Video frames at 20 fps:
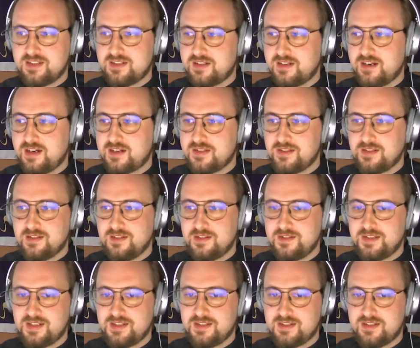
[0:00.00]
at an article
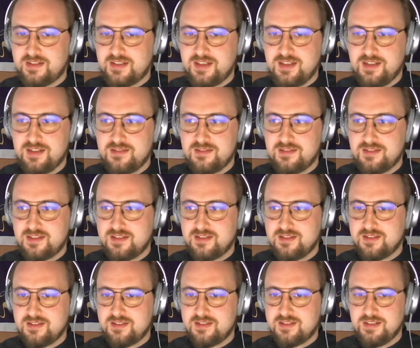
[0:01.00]
the other day.
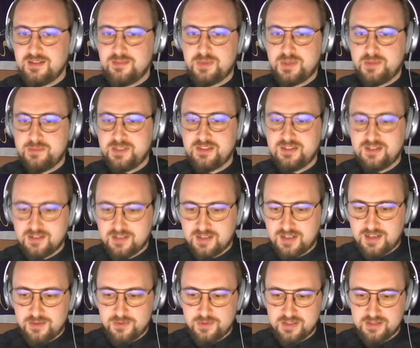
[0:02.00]
They're implementing
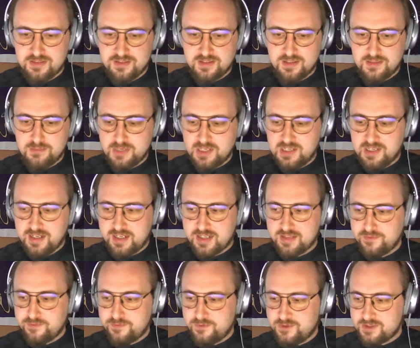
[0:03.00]
now in
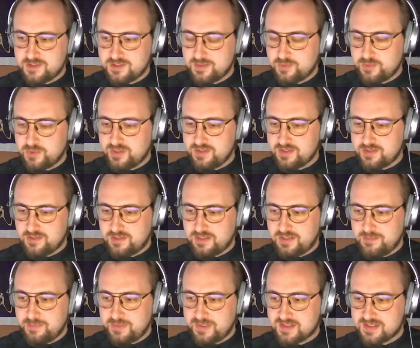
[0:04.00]
Milan for the Winter
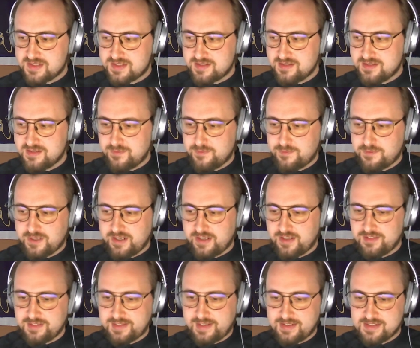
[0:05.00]
Olympics
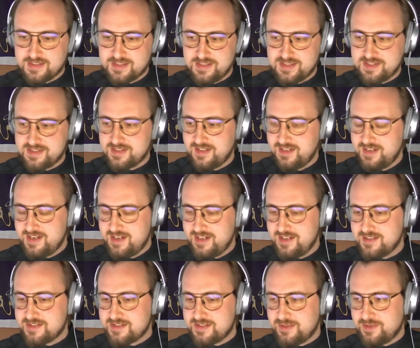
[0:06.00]
flying taxis.
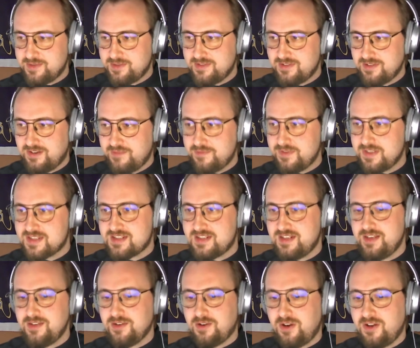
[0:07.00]
So
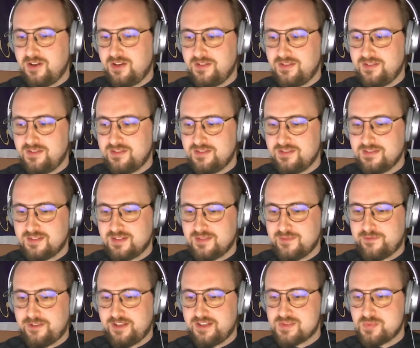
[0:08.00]
obviously, all the
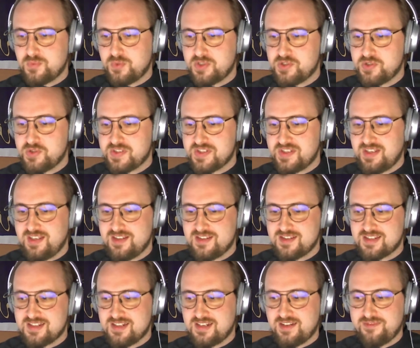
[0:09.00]
things which you see in
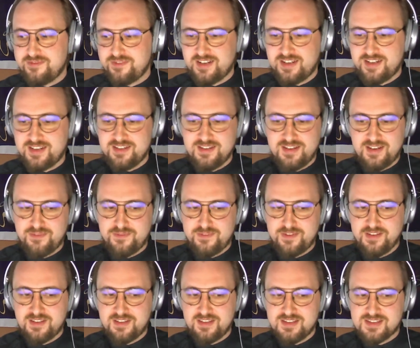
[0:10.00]
sci-fi, I
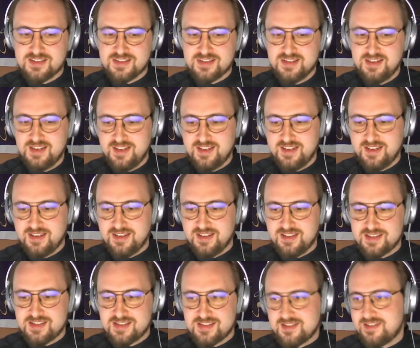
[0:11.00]
think it's
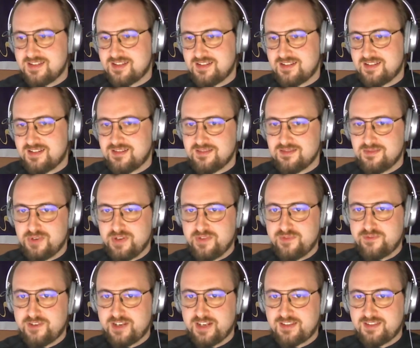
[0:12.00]

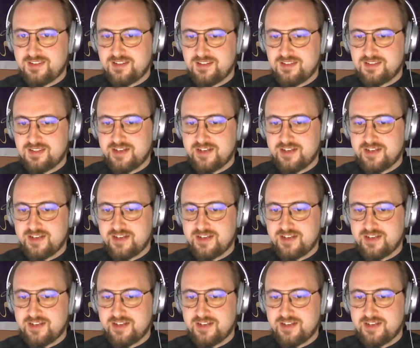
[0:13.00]
reflecting